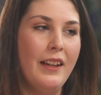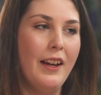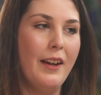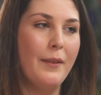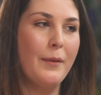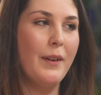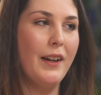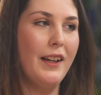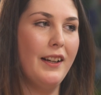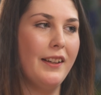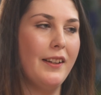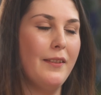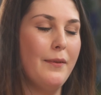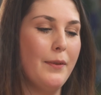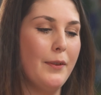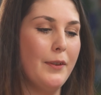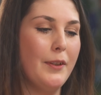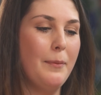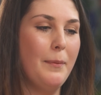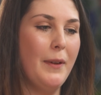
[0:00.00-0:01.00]
Yeah. I'm quite looking
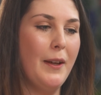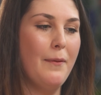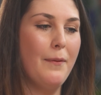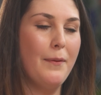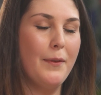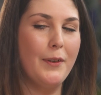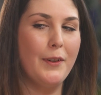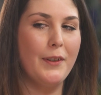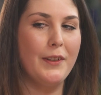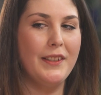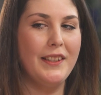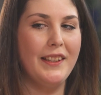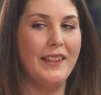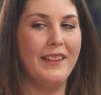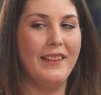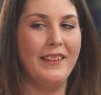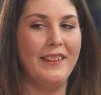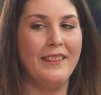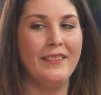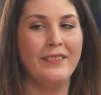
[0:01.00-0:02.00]
forward to being 40
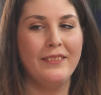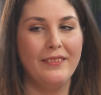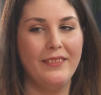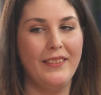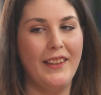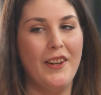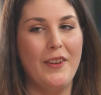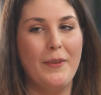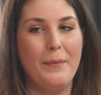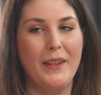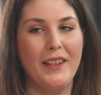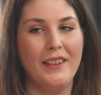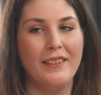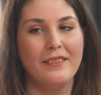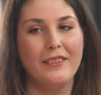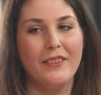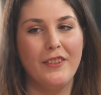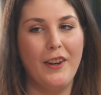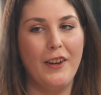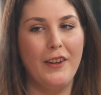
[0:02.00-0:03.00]
and then they'll be
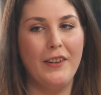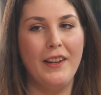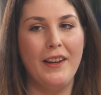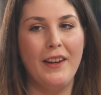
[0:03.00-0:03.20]
grown